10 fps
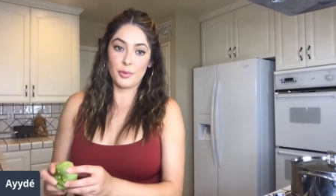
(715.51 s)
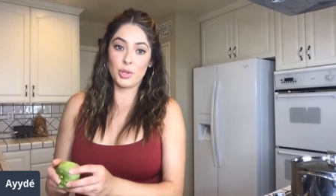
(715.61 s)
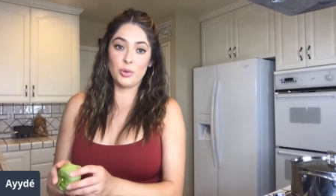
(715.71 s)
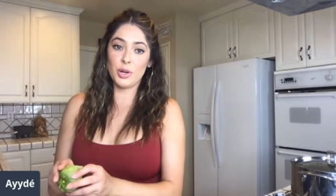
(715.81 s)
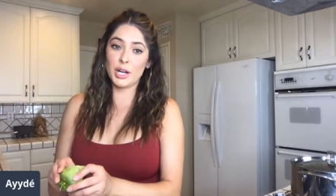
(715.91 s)

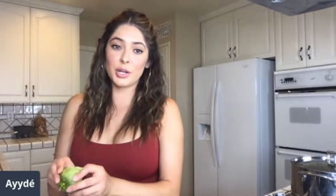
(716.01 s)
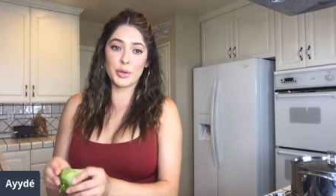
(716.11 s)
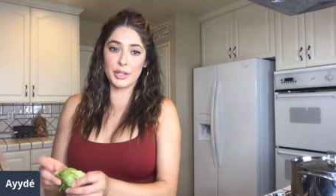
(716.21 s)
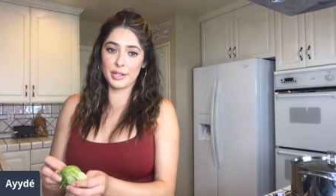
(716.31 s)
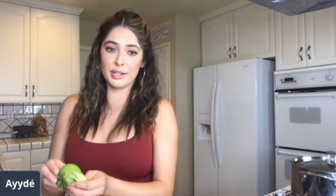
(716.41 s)
When you
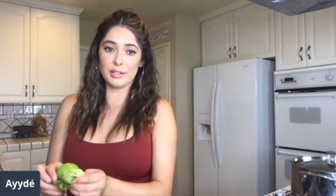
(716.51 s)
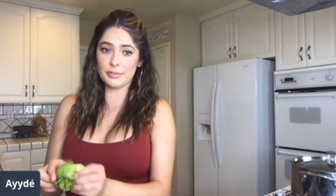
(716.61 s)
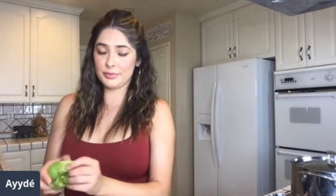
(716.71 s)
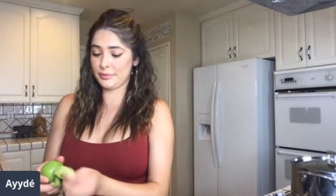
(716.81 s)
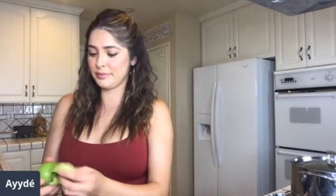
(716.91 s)
hungry
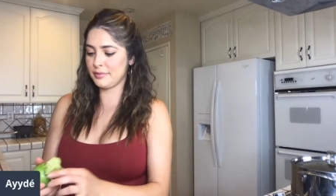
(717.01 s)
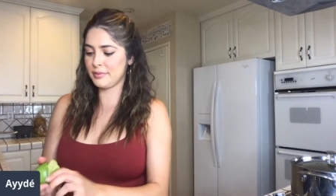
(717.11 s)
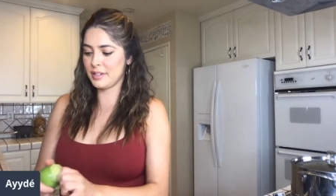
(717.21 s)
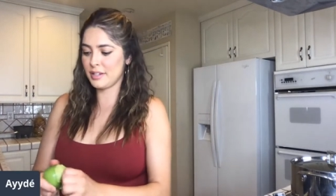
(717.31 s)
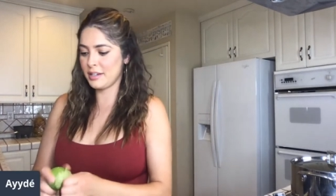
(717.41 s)
enough
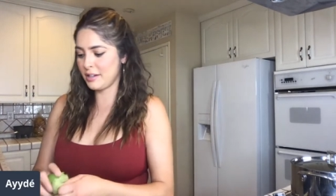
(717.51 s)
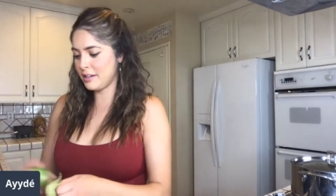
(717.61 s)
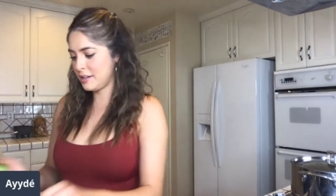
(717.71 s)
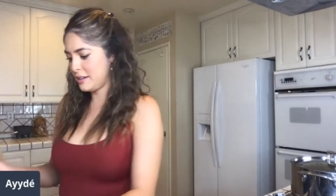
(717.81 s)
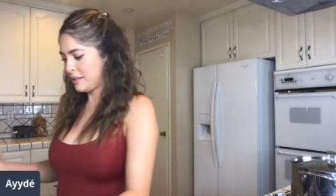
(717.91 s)

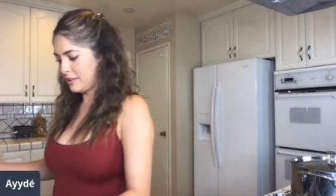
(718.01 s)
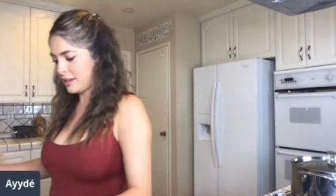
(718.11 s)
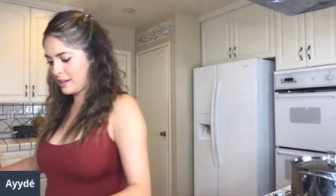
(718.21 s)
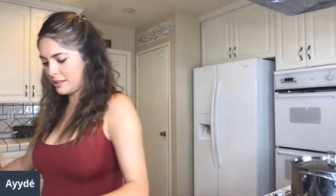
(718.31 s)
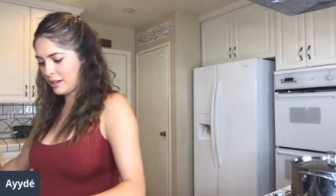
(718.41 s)

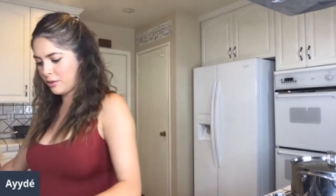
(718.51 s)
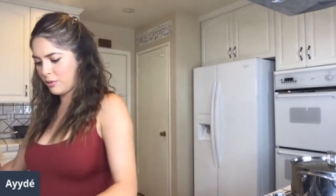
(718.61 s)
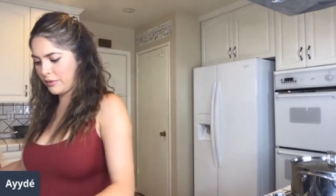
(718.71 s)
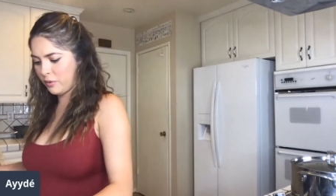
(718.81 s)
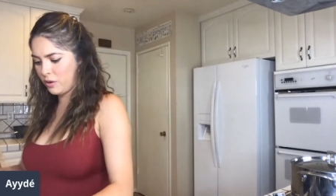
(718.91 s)
te quita lo
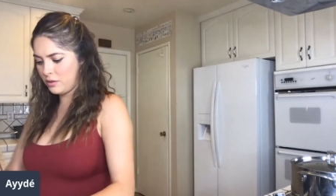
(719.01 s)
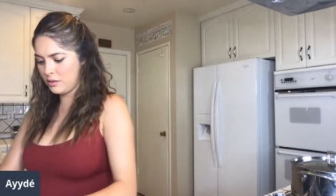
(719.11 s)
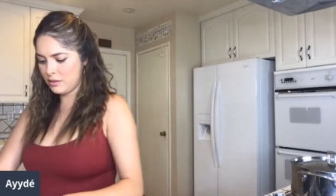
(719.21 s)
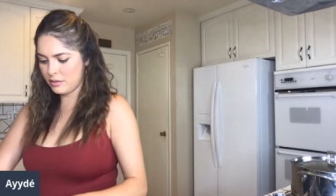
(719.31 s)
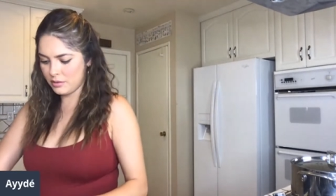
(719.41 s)

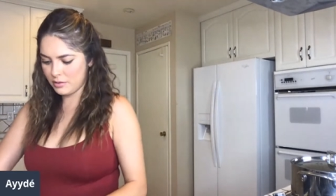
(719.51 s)
huevón.